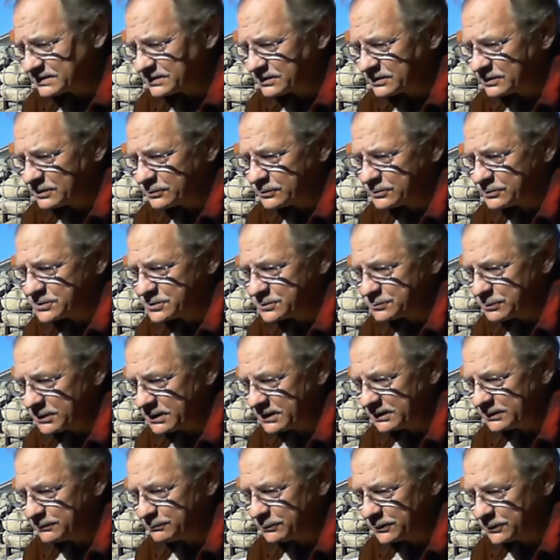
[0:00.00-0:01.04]
those
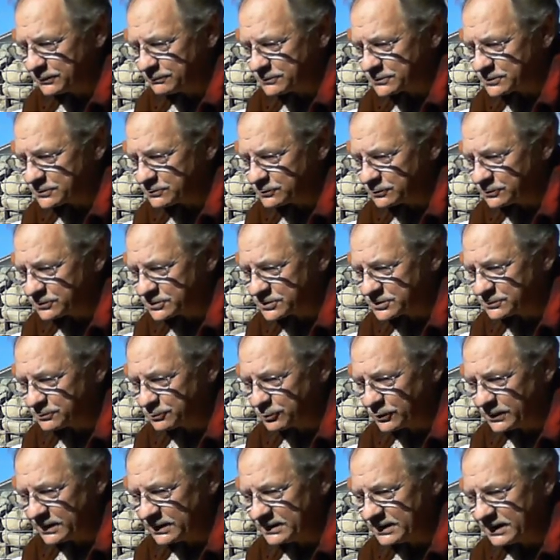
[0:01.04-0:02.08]
spine bumps will
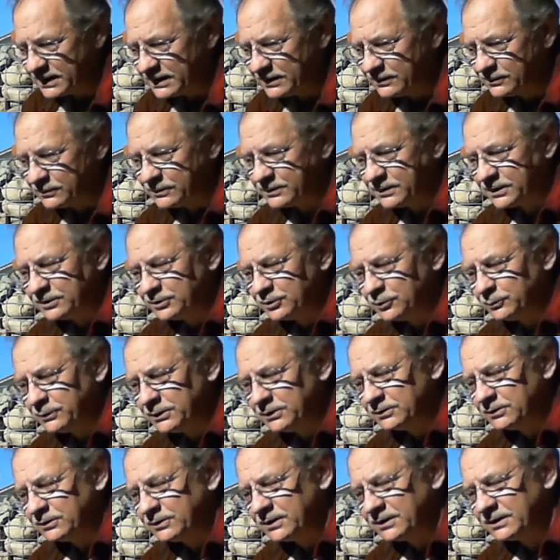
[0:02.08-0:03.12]
spread out, and you'll be
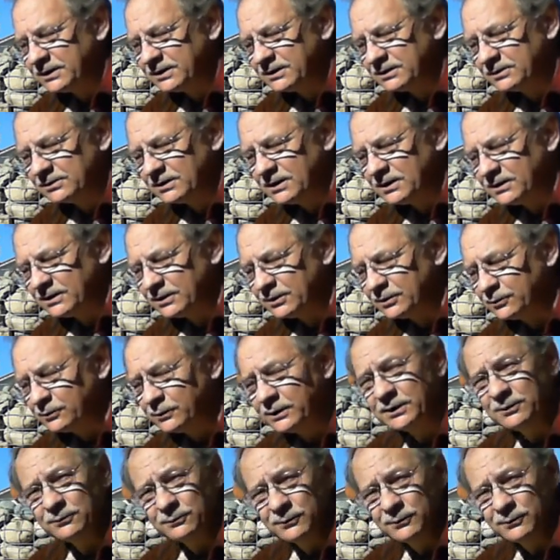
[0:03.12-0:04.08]
looking at a lot of green